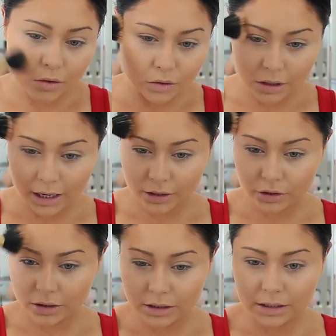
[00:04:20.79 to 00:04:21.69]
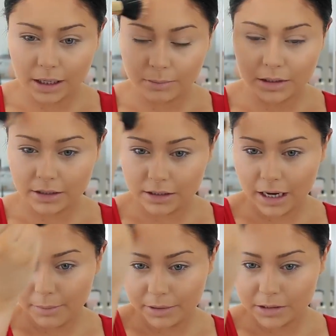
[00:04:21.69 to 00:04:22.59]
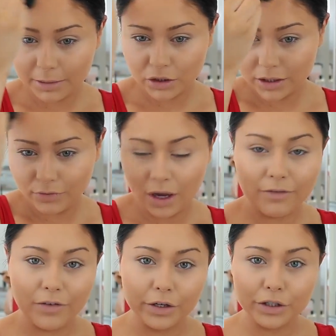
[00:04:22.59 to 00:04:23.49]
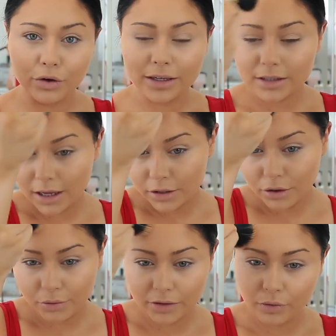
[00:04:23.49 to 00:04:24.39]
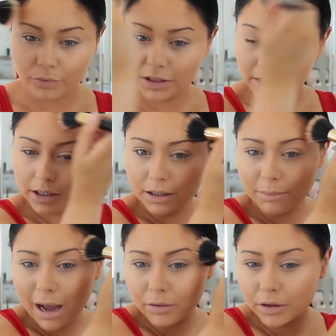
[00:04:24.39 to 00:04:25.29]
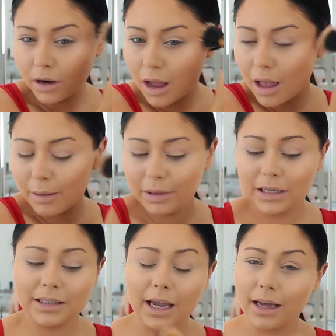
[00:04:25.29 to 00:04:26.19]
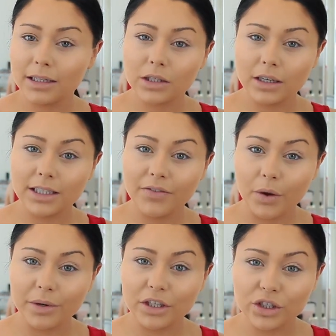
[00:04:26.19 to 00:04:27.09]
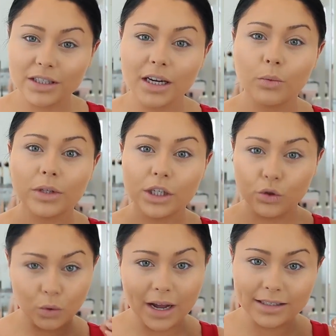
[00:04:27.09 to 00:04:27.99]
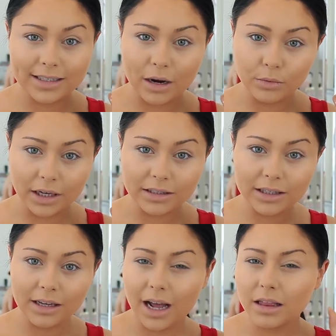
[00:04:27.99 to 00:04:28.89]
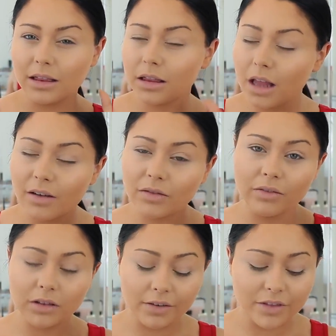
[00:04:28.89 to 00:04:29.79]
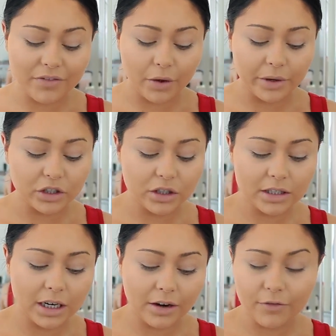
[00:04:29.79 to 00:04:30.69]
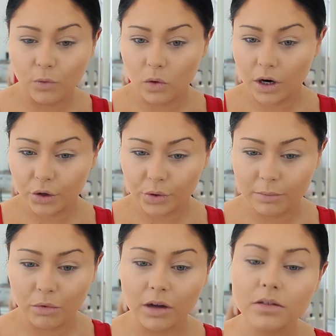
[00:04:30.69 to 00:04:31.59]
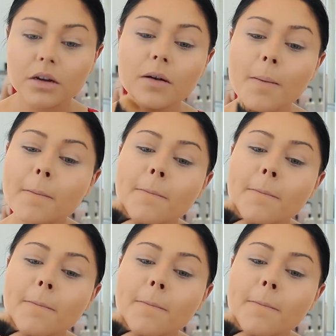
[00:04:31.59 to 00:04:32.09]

You can actually skip this step, especially if you have very dry skin. You don't even really need powder because the Anastasia foundation stick really dries down nicely. I love, love, love that foundation stick for cream bronzer.